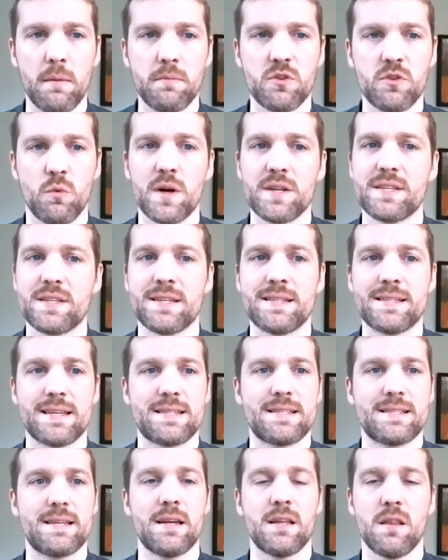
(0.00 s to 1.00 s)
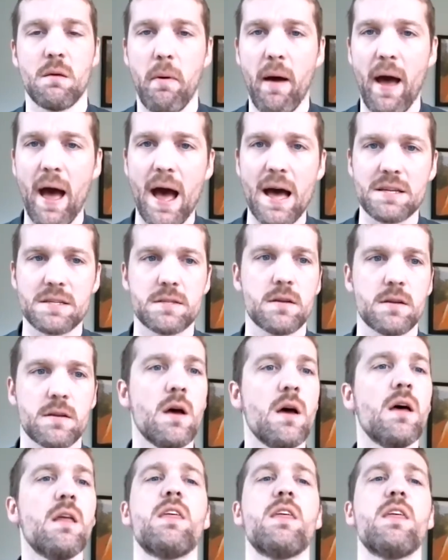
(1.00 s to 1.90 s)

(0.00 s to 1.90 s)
to what's existed in the past.